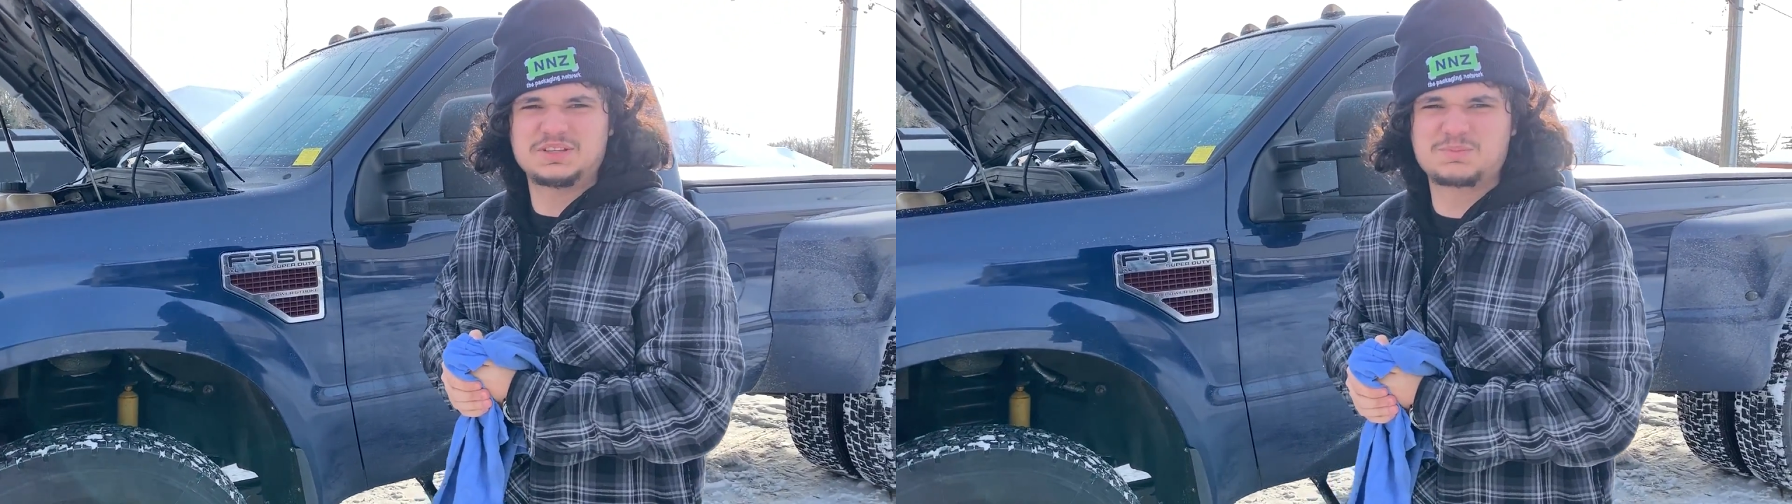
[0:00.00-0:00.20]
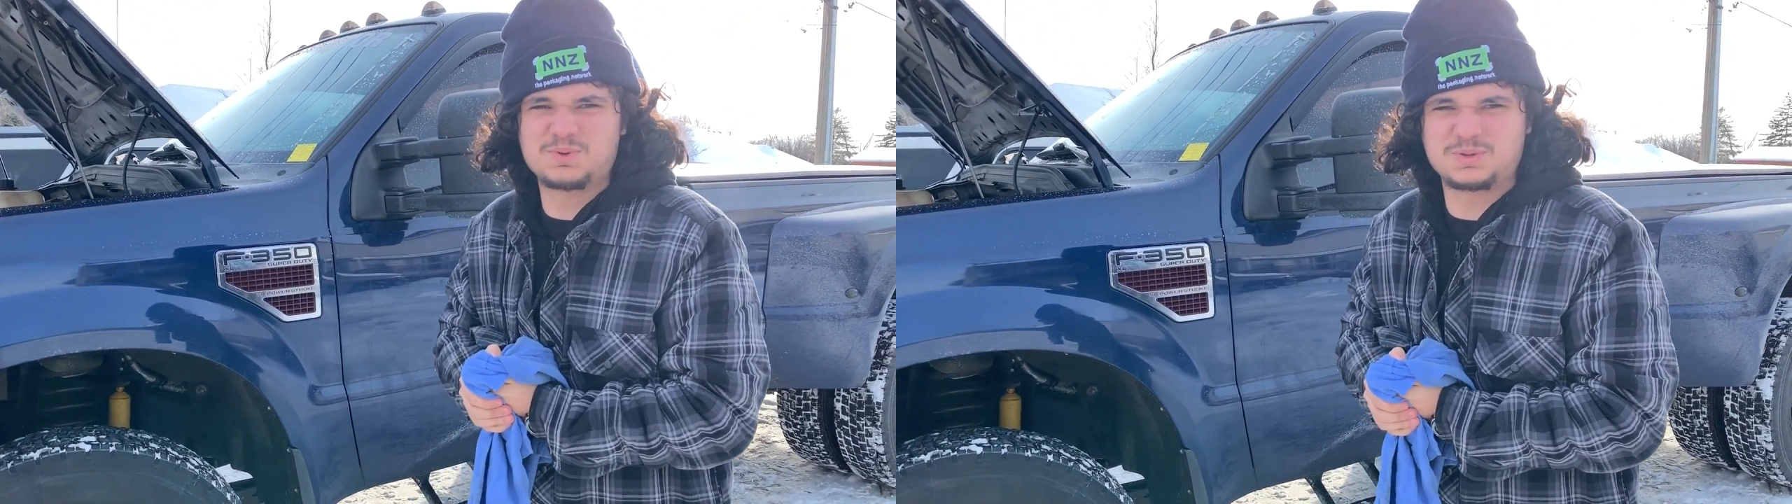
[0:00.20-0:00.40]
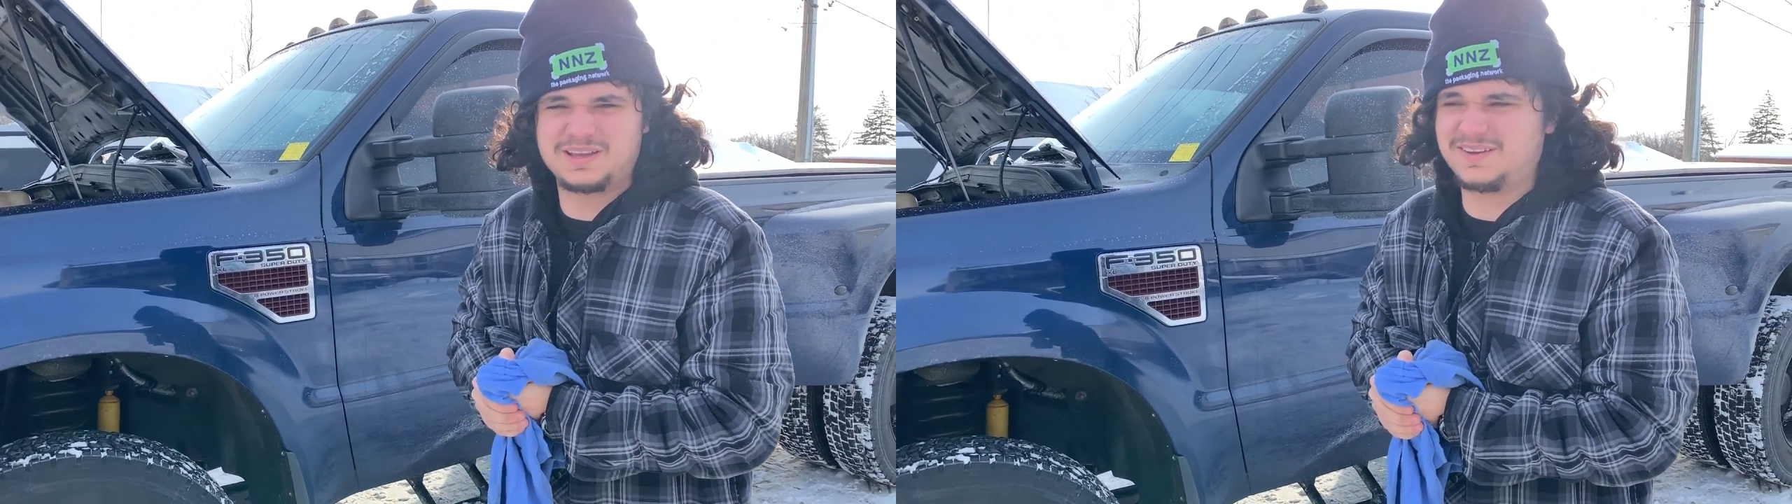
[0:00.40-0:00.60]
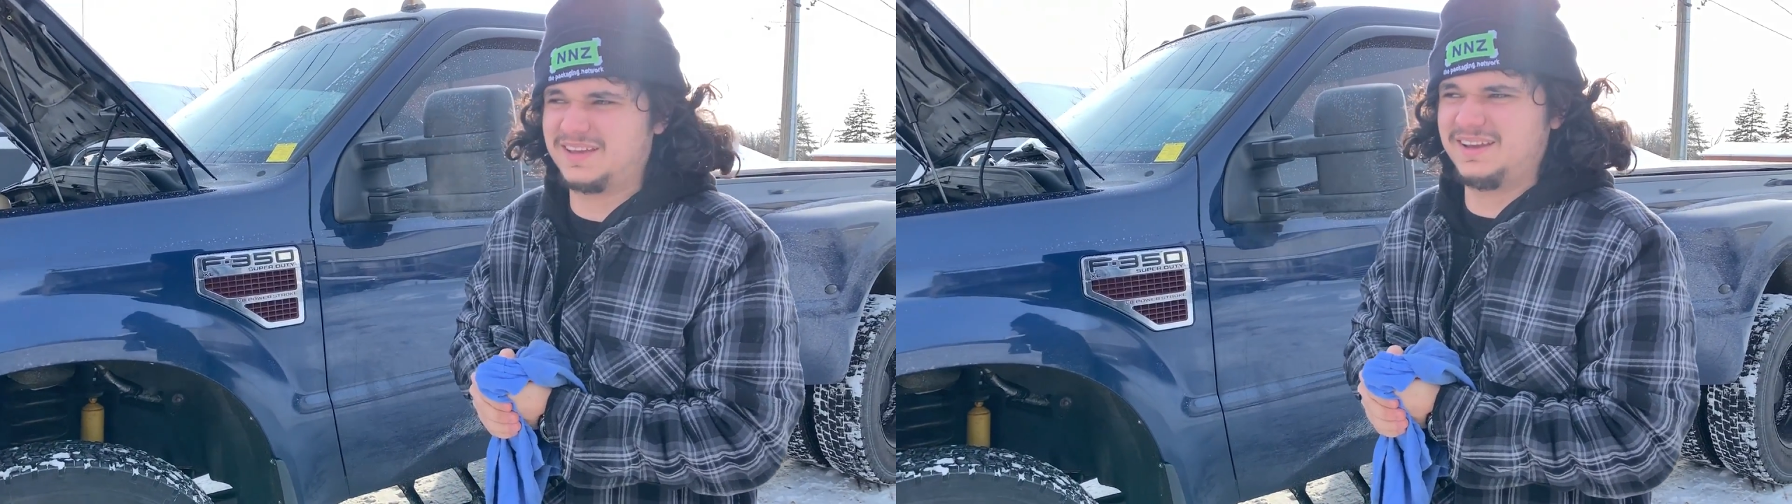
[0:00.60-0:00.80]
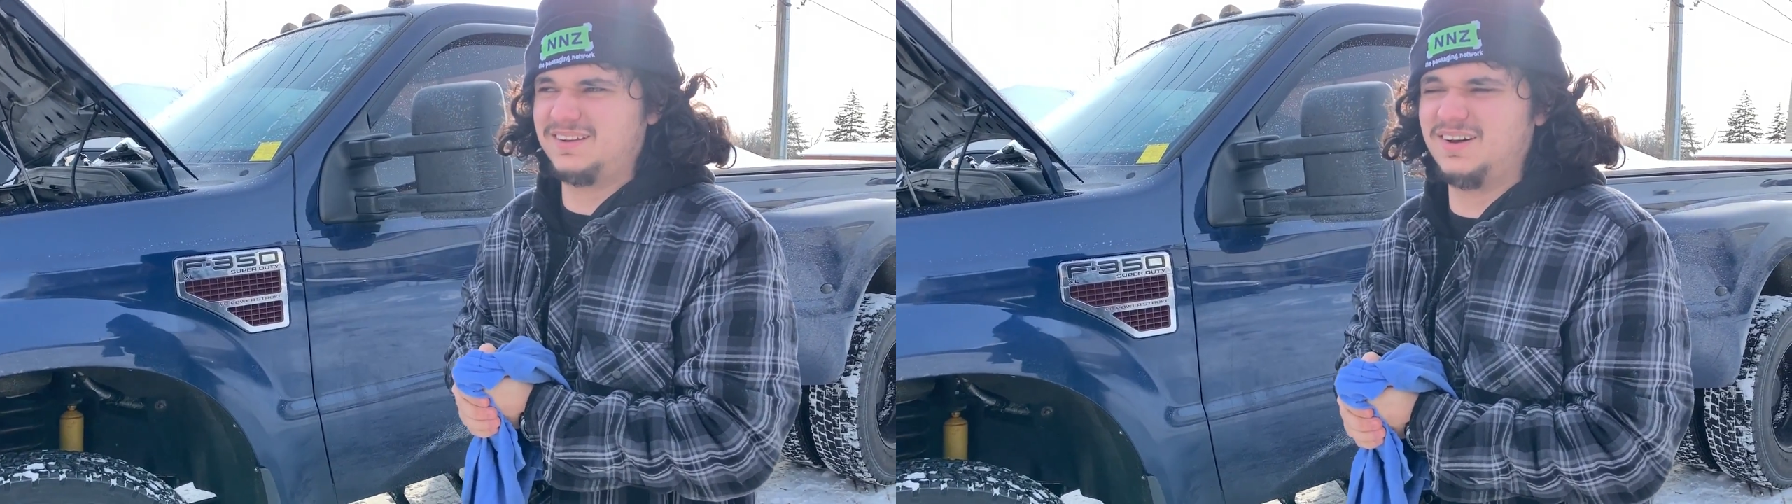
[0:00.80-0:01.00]
truck broke down
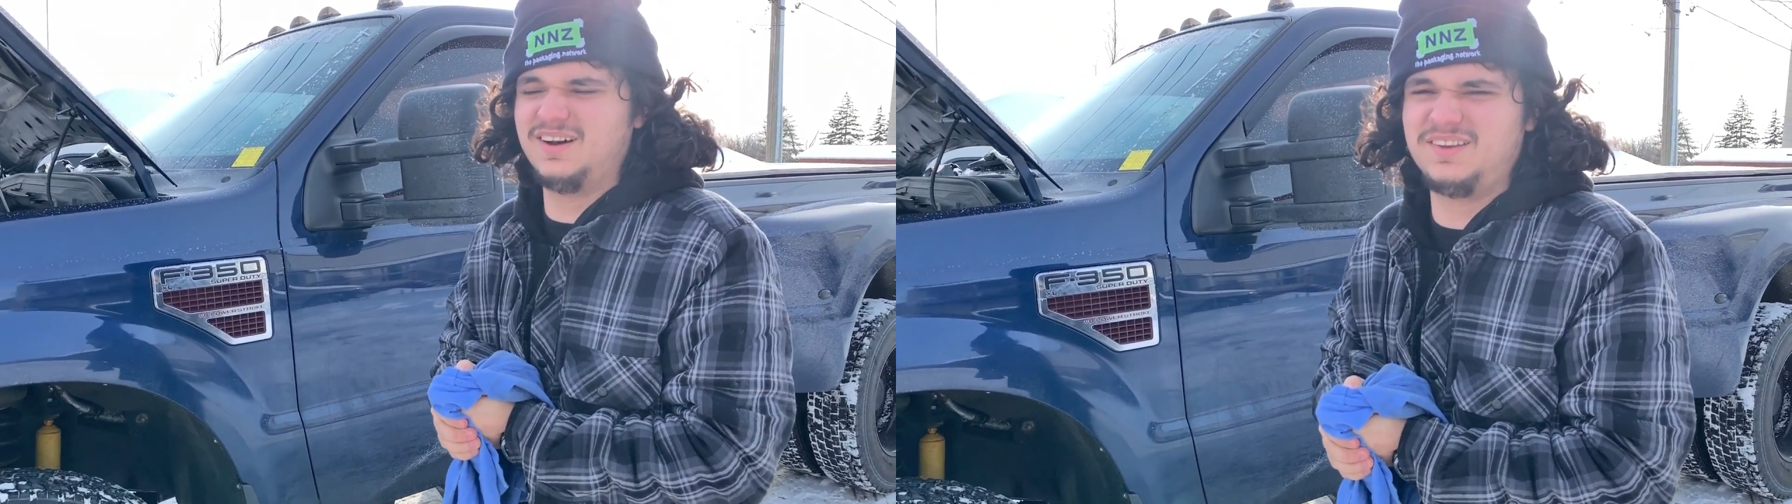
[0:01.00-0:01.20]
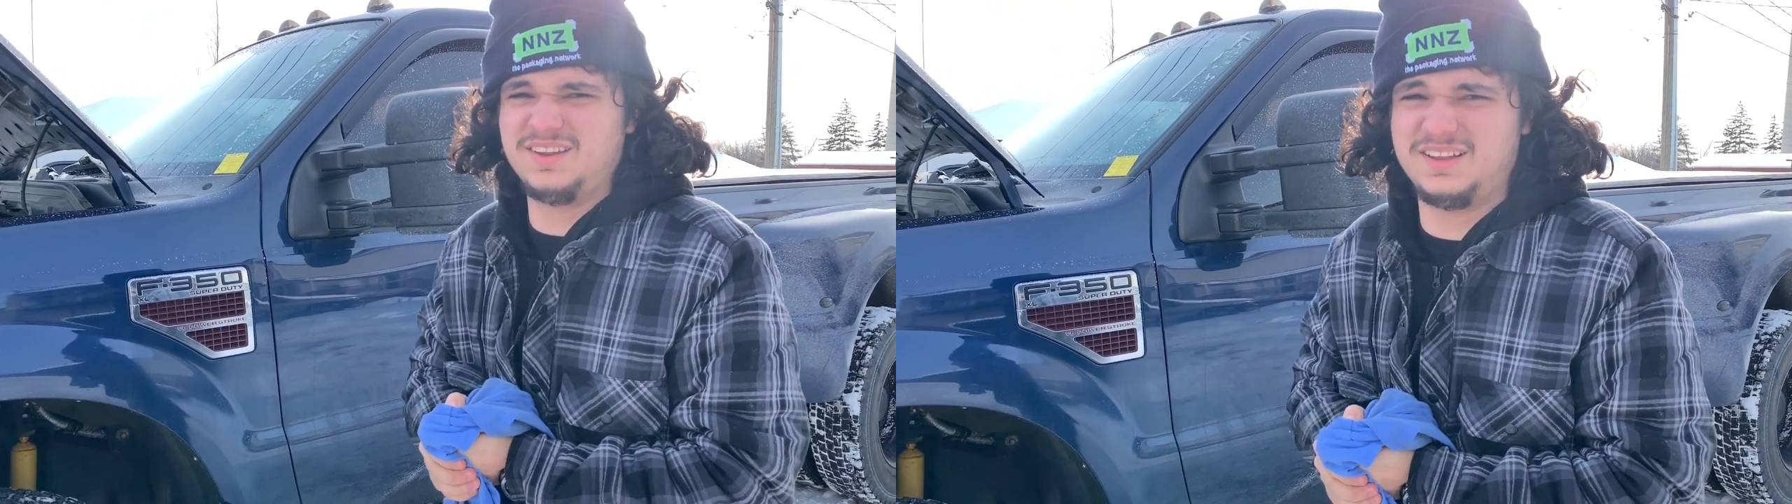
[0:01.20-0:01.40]
again on